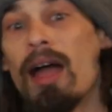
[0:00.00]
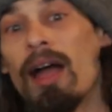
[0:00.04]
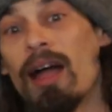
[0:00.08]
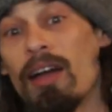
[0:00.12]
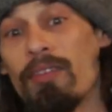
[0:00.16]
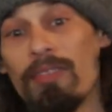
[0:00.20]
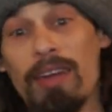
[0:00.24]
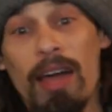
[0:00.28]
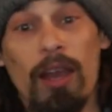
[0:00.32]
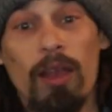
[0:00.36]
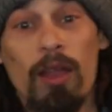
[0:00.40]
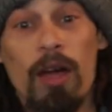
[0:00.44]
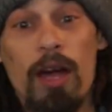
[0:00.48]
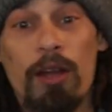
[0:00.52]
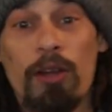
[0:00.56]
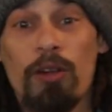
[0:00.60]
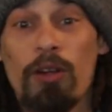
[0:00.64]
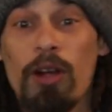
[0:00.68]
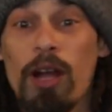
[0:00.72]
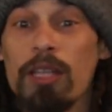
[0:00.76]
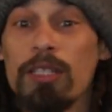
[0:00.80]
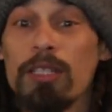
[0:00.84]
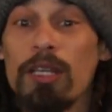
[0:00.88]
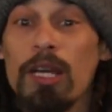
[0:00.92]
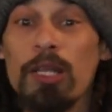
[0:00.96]
I've got a lot of
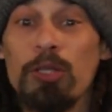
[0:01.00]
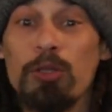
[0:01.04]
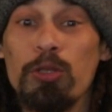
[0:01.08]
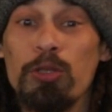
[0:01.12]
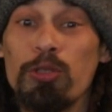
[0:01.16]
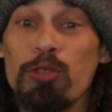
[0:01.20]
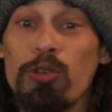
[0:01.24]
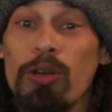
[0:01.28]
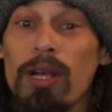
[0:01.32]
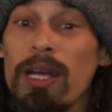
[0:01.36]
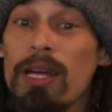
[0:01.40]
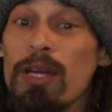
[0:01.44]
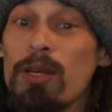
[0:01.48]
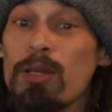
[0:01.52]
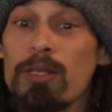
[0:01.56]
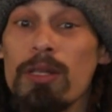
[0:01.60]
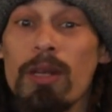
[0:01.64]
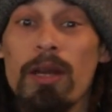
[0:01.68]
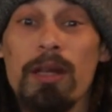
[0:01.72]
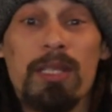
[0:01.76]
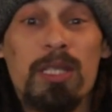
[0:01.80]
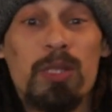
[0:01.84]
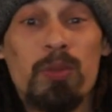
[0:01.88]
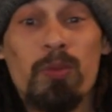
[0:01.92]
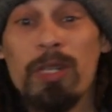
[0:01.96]
cross-country trails, a
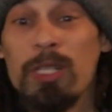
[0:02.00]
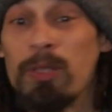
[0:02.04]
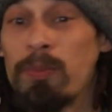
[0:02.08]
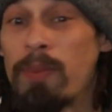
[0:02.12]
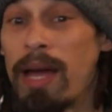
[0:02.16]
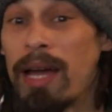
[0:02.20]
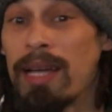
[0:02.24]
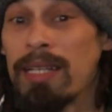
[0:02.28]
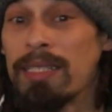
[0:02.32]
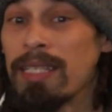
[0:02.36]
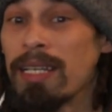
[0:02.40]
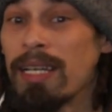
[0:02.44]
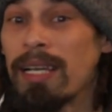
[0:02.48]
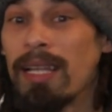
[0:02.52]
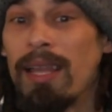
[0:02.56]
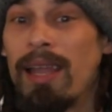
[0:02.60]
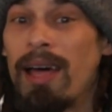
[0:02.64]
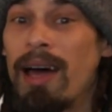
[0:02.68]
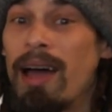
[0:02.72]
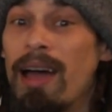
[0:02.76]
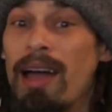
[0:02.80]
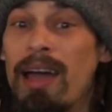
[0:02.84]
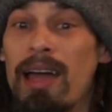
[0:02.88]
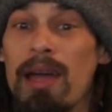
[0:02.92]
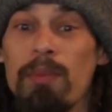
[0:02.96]
lot of switchbacks to
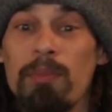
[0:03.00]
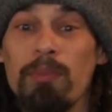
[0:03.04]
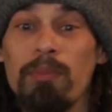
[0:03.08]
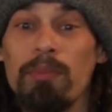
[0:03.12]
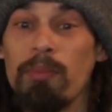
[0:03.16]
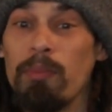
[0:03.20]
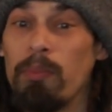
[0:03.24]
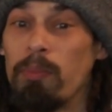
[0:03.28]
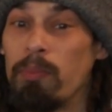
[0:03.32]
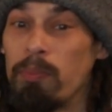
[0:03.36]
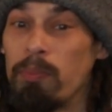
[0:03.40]
climb,